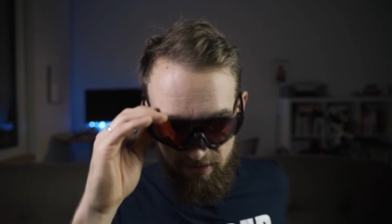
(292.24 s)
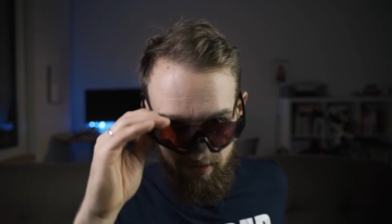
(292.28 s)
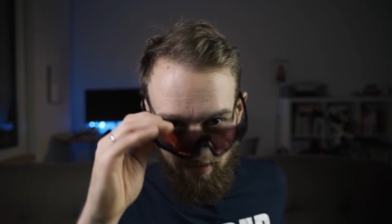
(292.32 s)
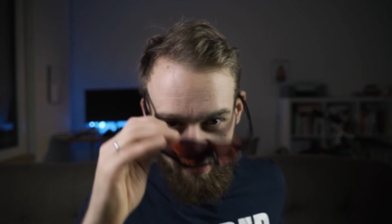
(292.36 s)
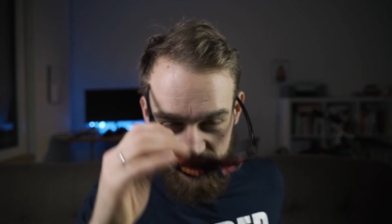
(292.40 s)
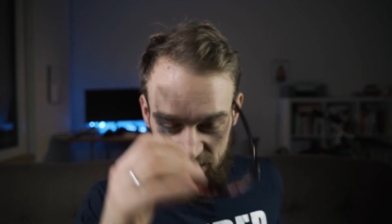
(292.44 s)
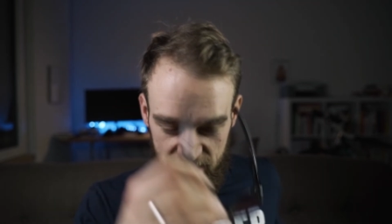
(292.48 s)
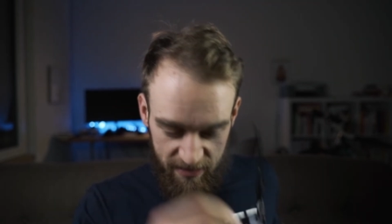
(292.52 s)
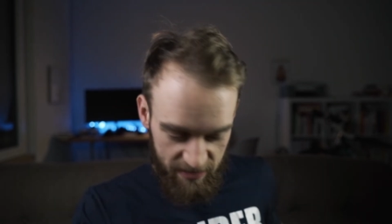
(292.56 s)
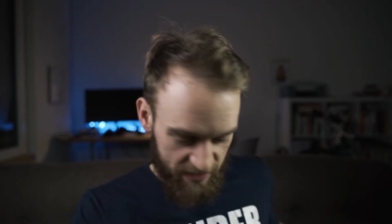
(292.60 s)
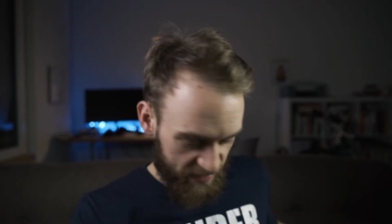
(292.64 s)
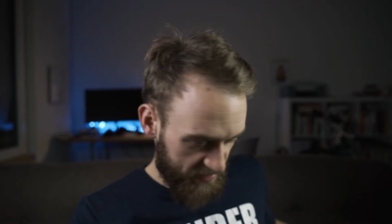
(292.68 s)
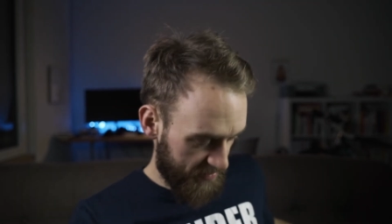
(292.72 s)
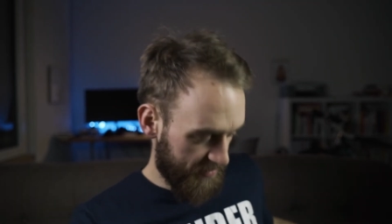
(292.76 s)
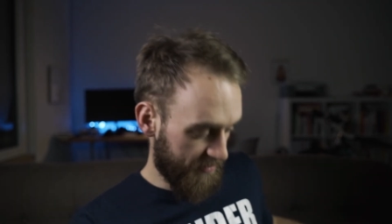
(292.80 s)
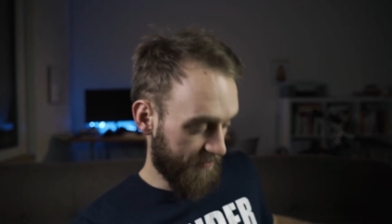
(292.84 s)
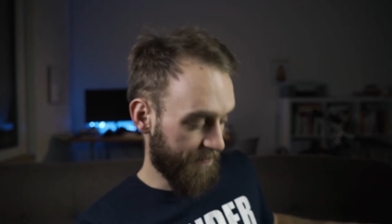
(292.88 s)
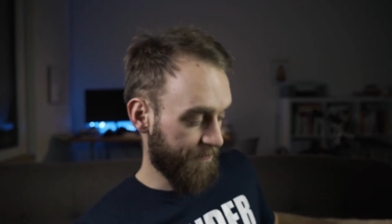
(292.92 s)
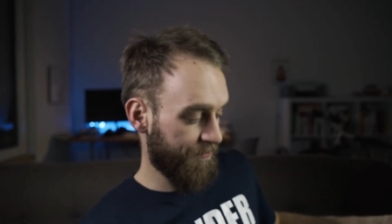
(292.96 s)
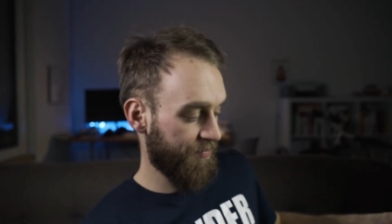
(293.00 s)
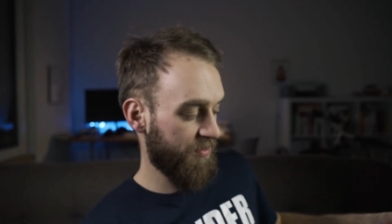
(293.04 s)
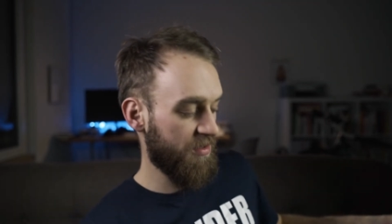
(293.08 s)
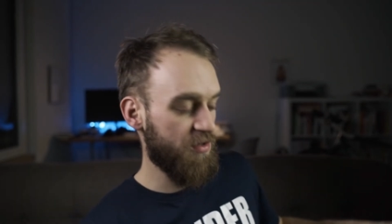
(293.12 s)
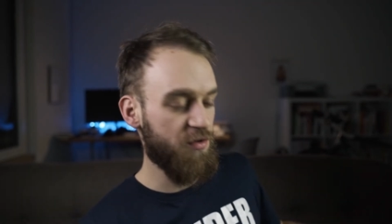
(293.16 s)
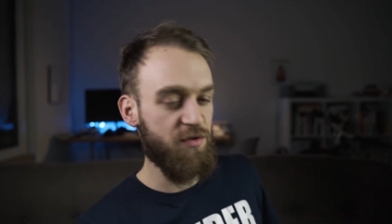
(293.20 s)
I
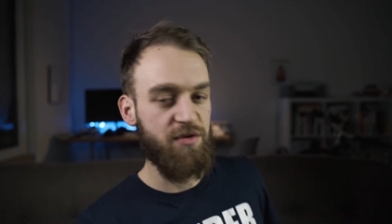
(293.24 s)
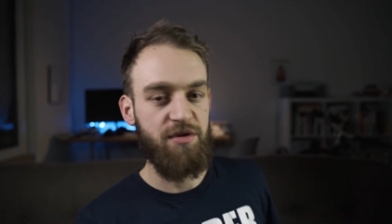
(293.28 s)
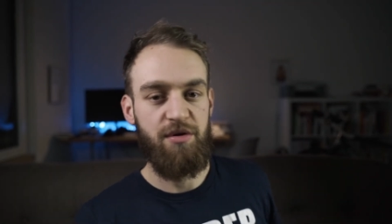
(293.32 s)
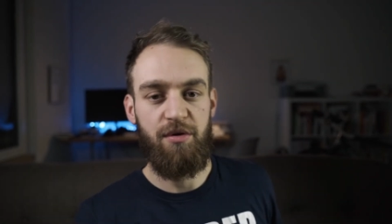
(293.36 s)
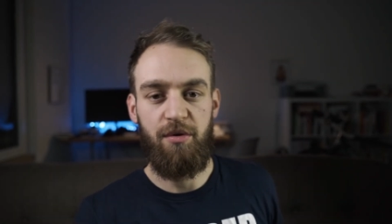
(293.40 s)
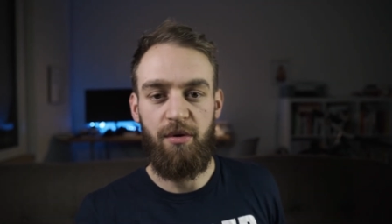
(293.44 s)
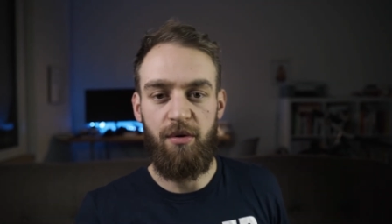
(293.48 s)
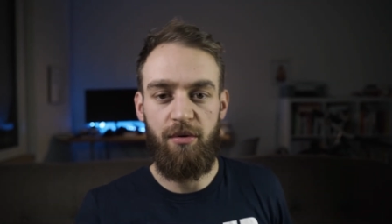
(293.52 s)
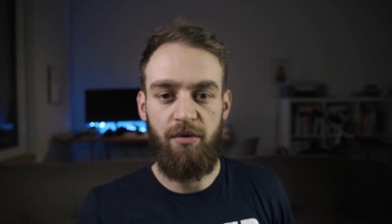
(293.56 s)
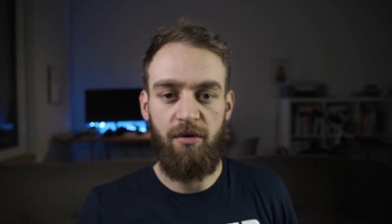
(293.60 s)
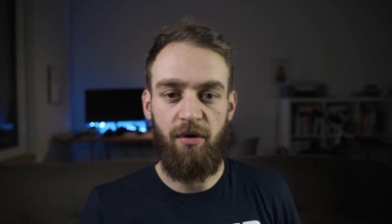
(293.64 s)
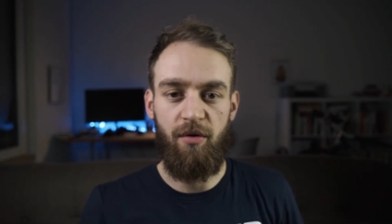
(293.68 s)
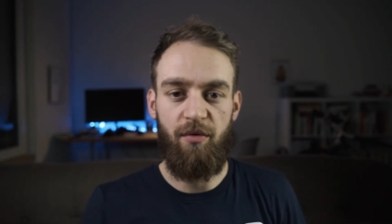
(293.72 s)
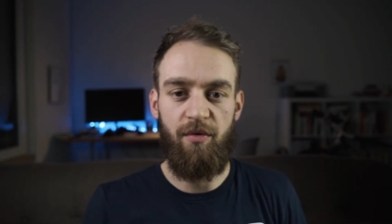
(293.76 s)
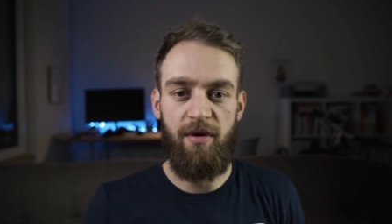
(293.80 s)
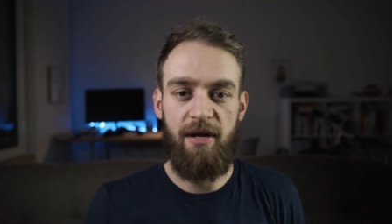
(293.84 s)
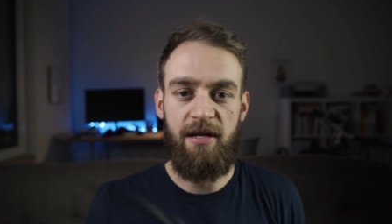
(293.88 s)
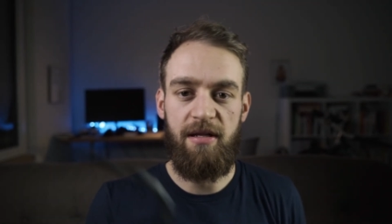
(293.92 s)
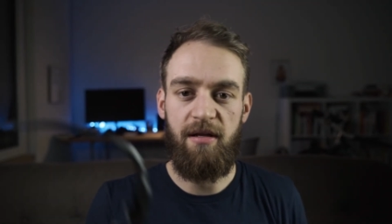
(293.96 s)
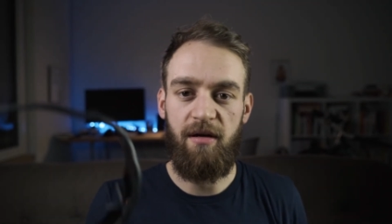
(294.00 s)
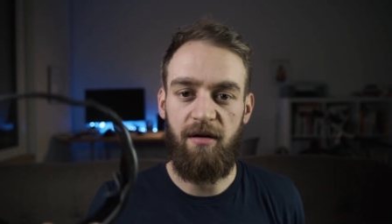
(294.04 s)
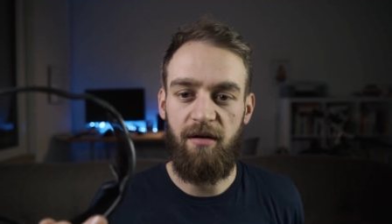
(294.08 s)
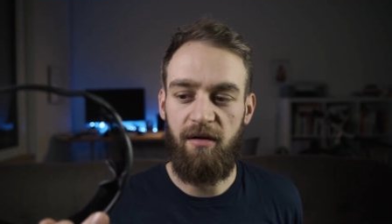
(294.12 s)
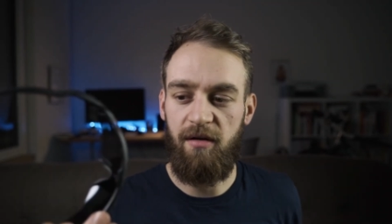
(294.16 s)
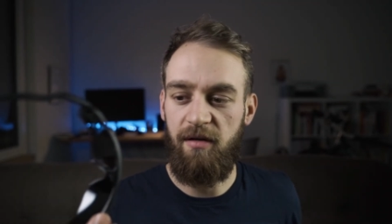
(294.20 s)
used to own a
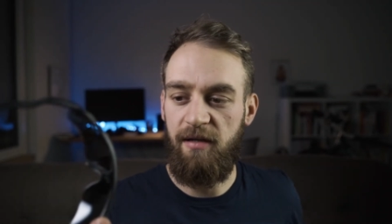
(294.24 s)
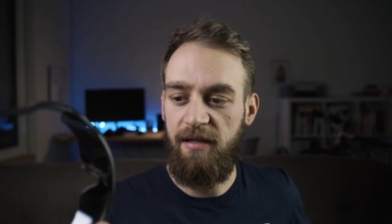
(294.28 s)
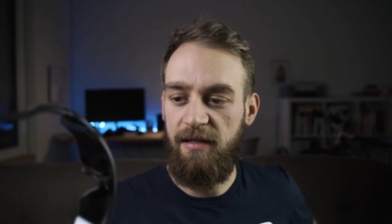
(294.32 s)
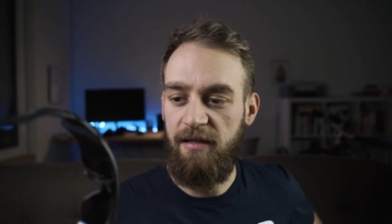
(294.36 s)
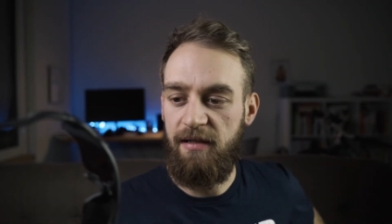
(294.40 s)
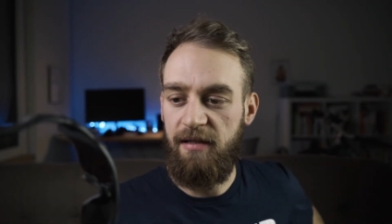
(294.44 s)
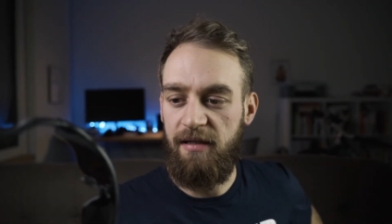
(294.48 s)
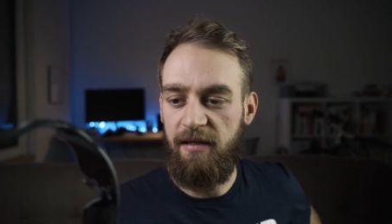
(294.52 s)
Radar